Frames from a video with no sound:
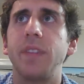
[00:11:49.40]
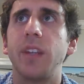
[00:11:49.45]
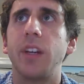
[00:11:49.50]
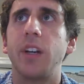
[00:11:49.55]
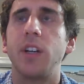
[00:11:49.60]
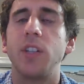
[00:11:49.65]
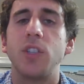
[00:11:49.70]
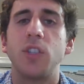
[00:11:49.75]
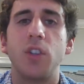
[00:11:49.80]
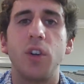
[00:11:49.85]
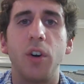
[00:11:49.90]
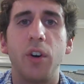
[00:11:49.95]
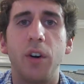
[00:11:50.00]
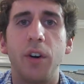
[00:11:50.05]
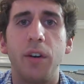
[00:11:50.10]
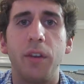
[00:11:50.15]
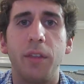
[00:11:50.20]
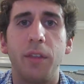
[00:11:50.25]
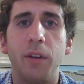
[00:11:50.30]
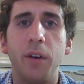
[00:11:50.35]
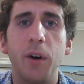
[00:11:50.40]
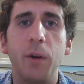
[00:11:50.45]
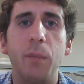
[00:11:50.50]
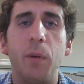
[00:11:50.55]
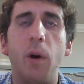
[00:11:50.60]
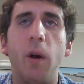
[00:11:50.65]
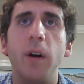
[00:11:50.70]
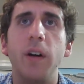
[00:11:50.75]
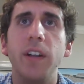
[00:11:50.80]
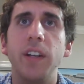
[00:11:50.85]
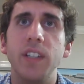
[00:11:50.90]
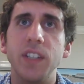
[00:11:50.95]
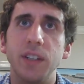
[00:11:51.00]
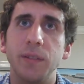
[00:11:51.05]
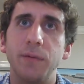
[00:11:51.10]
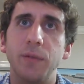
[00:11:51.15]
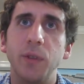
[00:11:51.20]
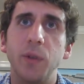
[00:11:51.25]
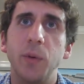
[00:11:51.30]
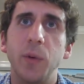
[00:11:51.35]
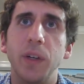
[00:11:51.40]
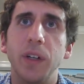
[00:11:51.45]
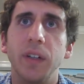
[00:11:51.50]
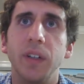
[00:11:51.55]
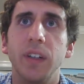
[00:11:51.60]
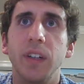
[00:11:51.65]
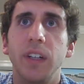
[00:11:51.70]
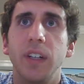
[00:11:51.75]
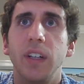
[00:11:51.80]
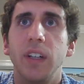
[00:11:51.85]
concerned third parties, if you will.